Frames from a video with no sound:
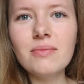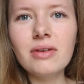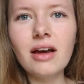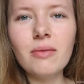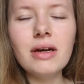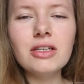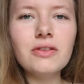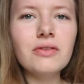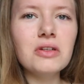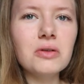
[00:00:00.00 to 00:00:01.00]
But yeah, I'm
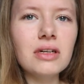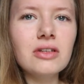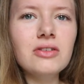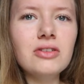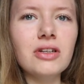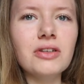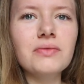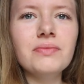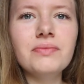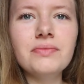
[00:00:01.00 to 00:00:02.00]
actually feeling quite good, you know.
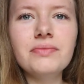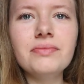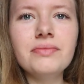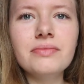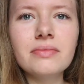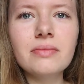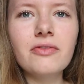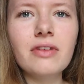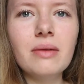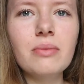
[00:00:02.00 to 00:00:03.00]

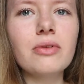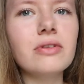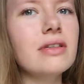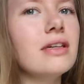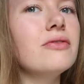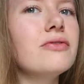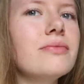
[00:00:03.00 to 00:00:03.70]
Feeling positive.